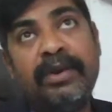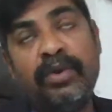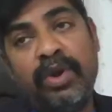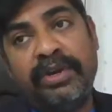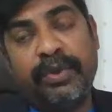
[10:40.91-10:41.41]

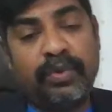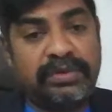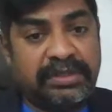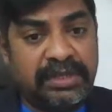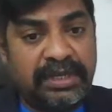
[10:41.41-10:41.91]
do not
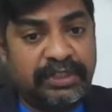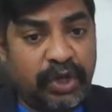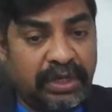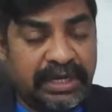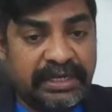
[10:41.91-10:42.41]
use
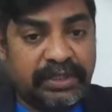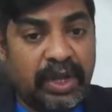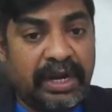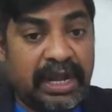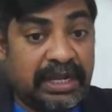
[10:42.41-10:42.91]
shortcuts
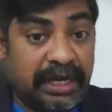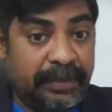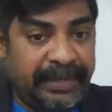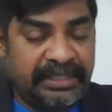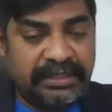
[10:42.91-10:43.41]
or
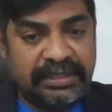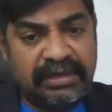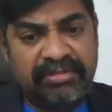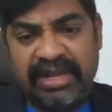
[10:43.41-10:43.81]
acronyms.